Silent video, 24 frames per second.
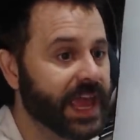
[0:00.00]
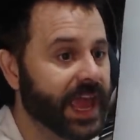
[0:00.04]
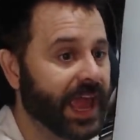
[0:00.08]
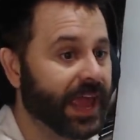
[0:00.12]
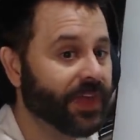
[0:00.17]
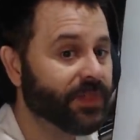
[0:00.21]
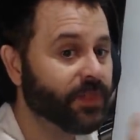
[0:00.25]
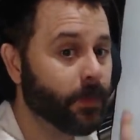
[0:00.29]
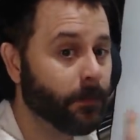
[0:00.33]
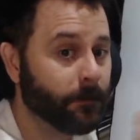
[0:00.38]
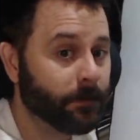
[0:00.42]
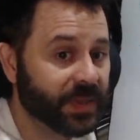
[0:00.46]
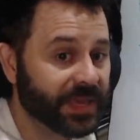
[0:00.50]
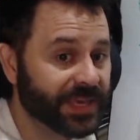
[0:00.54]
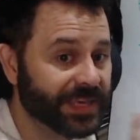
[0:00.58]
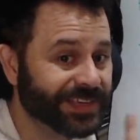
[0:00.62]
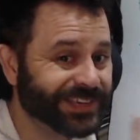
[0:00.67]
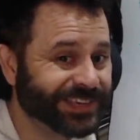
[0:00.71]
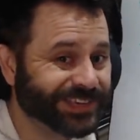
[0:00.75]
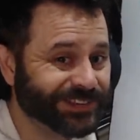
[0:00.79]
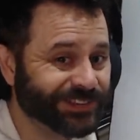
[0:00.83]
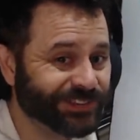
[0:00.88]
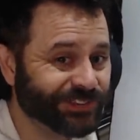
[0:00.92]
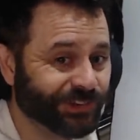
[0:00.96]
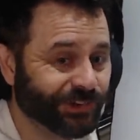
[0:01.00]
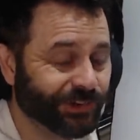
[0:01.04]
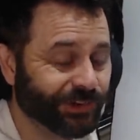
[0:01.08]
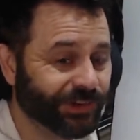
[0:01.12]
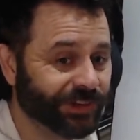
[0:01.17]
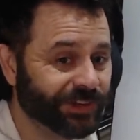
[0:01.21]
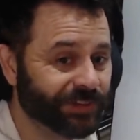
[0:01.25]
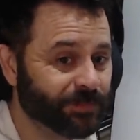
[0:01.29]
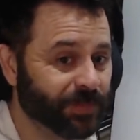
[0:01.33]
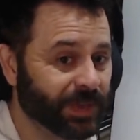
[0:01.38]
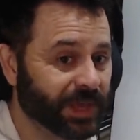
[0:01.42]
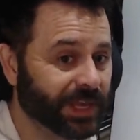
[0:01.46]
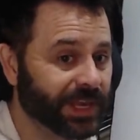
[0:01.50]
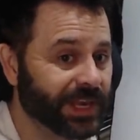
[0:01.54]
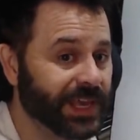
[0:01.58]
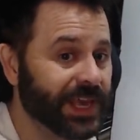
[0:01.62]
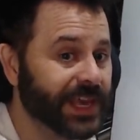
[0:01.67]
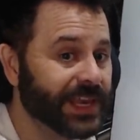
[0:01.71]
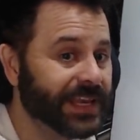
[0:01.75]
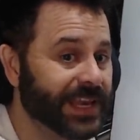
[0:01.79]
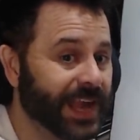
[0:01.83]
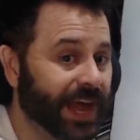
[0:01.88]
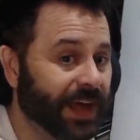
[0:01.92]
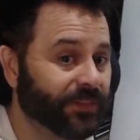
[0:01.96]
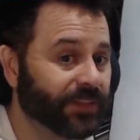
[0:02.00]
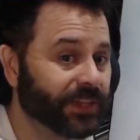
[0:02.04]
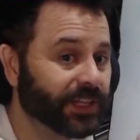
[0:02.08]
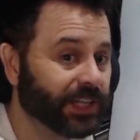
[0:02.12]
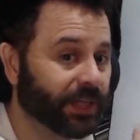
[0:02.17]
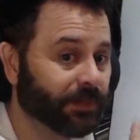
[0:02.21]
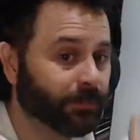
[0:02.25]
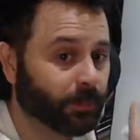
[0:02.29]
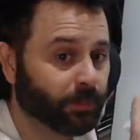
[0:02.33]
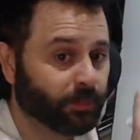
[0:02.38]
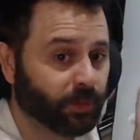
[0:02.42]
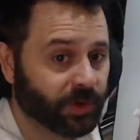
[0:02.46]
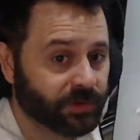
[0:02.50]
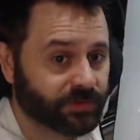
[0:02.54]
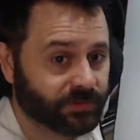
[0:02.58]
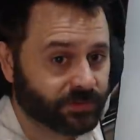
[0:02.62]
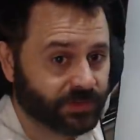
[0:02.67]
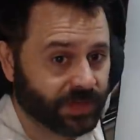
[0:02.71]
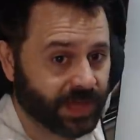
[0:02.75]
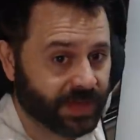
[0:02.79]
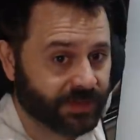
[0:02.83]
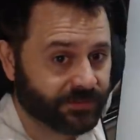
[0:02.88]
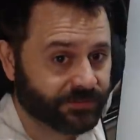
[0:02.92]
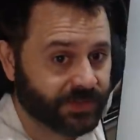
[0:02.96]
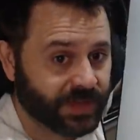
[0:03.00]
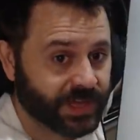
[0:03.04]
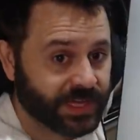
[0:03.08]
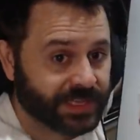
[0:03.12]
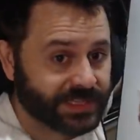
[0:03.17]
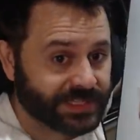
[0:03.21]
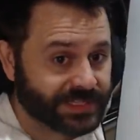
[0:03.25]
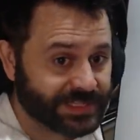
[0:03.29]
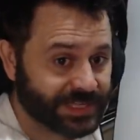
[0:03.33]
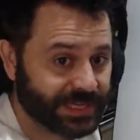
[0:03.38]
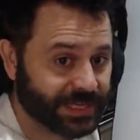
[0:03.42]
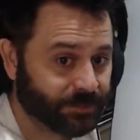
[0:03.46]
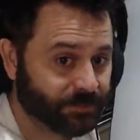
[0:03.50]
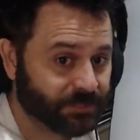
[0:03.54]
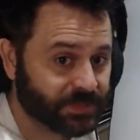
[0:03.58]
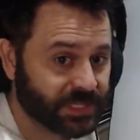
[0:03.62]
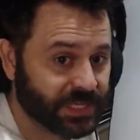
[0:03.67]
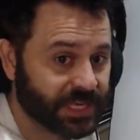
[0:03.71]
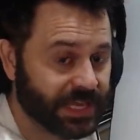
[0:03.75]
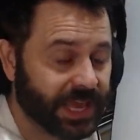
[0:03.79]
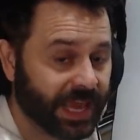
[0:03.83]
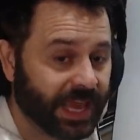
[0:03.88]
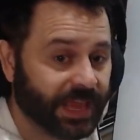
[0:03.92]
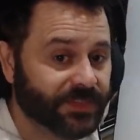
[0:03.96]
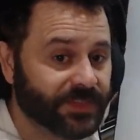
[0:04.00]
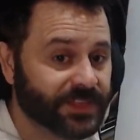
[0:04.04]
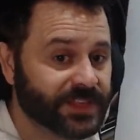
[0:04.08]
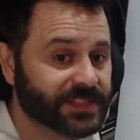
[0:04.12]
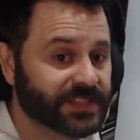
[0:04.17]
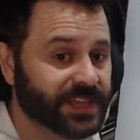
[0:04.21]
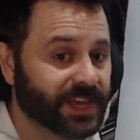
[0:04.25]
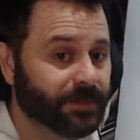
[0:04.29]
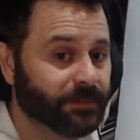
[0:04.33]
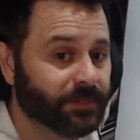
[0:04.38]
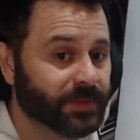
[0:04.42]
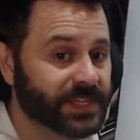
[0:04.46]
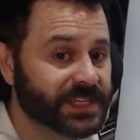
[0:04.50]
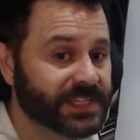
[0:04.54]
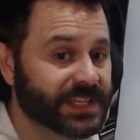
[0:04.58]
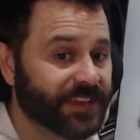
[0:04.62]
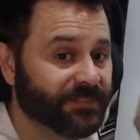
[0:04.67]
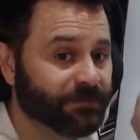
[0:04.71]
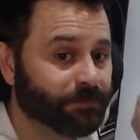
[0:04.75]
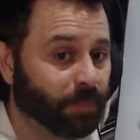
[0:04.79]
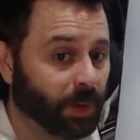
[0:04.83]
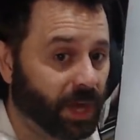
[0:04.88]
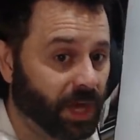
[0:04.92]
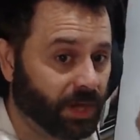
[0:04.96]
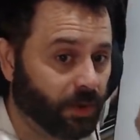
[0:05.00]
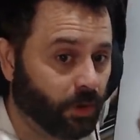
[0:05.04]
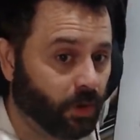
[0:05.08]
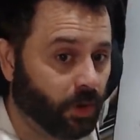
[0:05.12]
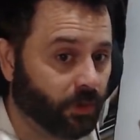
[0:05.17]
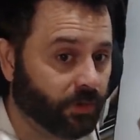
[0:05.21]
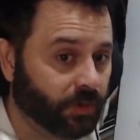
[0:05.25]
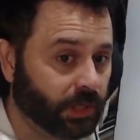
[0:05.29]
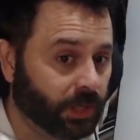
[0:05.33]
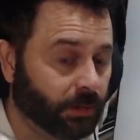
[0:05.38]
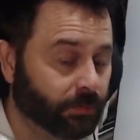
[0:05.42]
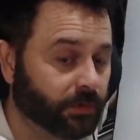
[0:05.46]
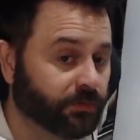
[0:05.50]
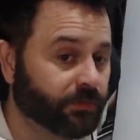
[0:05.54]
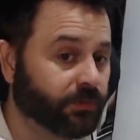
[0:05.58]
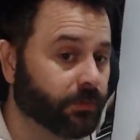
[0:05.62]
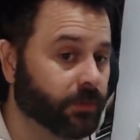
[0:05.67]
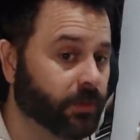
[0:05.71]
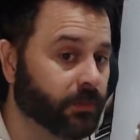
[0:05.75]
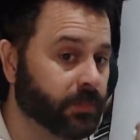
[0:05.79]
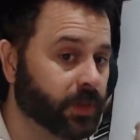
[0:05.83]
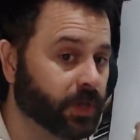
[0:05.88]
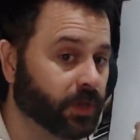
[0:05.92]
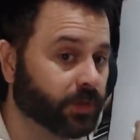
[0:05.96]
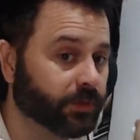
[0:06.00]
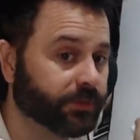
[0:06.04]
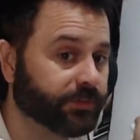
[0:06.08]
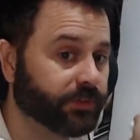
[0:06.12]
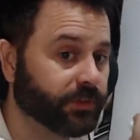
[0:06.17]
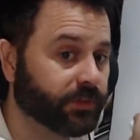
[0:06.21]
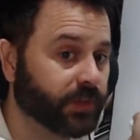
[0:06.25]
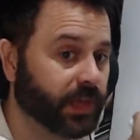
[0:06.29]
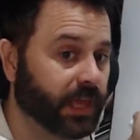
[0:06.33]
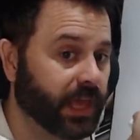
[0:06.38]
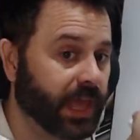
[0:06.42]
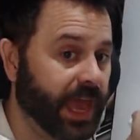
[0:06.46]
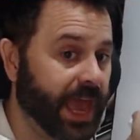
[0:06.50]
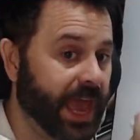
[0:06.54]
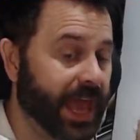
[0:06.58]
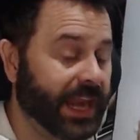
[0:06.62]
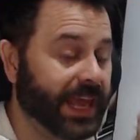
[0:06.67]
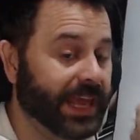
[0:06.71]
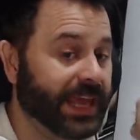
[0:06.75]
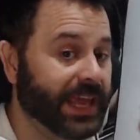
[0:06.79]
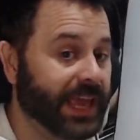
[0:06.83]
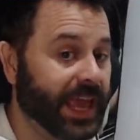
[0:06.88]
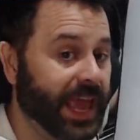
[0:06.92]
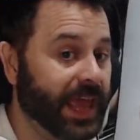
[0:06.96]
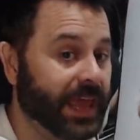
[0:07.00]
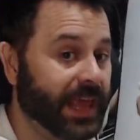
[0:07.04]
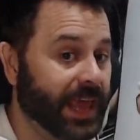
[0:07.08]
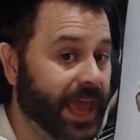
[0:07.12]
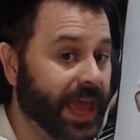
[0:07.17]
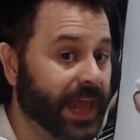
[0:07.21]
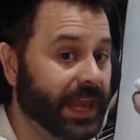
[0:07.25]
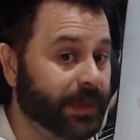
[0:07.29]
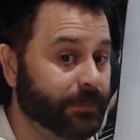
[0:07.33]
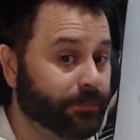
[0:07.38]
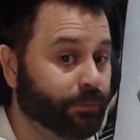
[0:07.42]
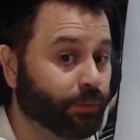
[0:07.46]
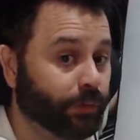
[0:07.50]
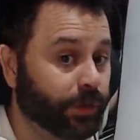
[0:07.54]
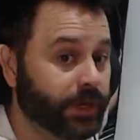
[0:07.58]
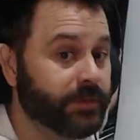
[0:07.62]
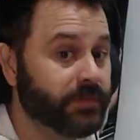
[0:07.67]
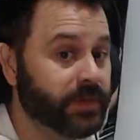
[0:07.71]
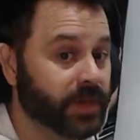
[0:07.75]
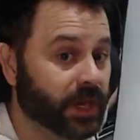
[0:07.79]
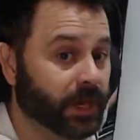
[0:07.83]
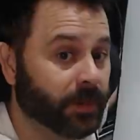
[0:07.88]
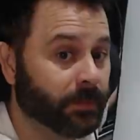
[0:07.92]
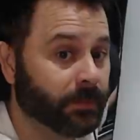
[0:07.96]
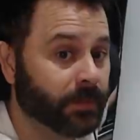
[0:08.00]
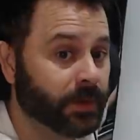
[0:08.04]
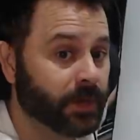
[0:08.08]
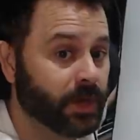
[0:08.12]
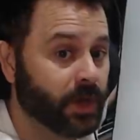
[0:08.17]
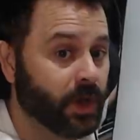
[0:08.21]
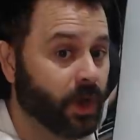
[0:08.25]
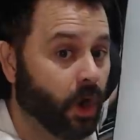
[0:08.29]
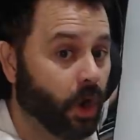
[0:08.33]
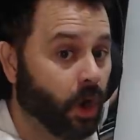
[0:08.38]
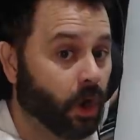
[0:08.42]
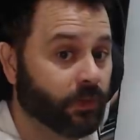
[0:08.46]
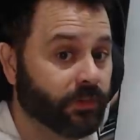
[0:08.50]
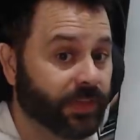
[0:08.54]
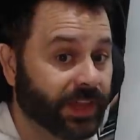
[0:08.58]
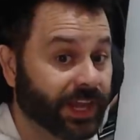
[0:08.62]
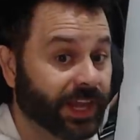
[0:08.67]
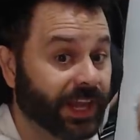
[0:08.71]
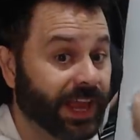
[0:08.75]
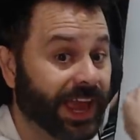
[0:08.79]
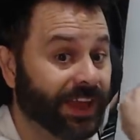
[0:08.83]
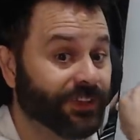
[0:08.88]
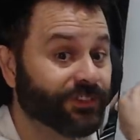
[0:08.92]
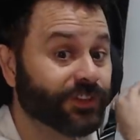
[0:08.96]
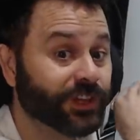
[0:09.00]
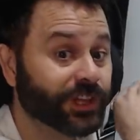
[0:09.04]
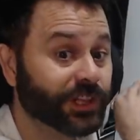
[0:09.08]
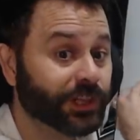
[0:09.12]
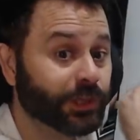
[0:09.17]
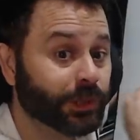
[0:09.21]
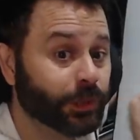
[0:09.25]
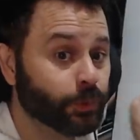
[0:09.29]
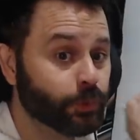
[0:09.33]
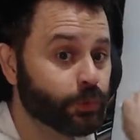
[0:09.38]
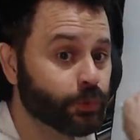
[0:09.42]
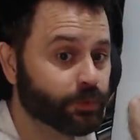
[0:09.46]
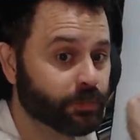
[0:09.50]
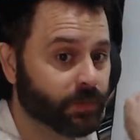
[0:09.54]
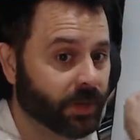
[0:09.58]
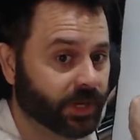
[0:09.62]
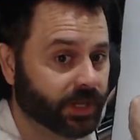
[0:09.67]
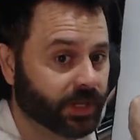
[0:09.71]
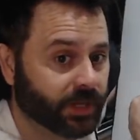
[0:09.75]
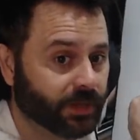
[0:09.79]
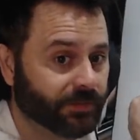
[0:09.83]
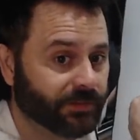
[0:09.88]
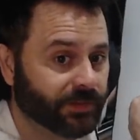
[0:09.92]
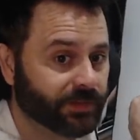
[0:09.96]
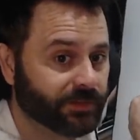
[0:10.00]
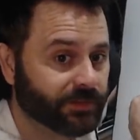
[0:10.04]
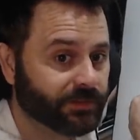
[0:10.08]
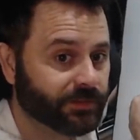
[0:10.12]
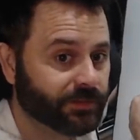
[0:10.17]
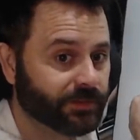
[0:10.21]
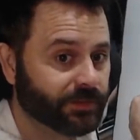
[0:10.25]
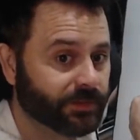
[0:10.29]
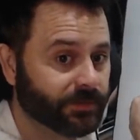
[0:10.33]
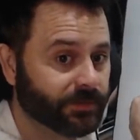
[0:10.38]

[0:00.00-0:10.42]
And the big concern has been now that lumber prices have dipped and these companies have bought all the lumber from the mills at a, a at a premium, are they going to actually lose money on this?